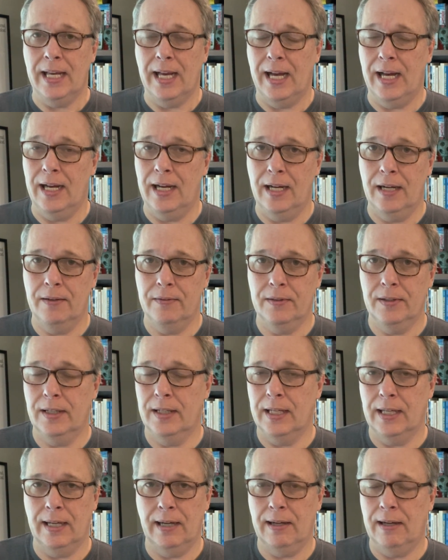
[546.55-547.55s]
I
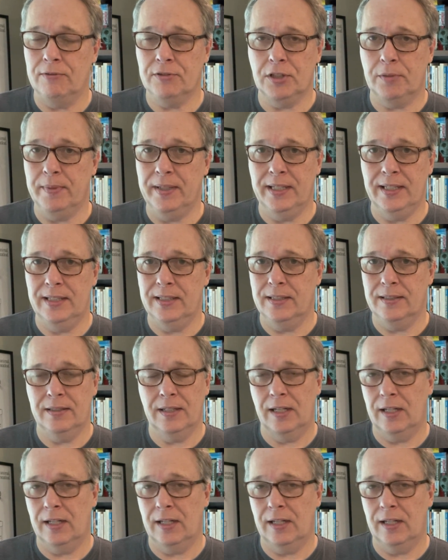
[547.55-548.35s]
was going to be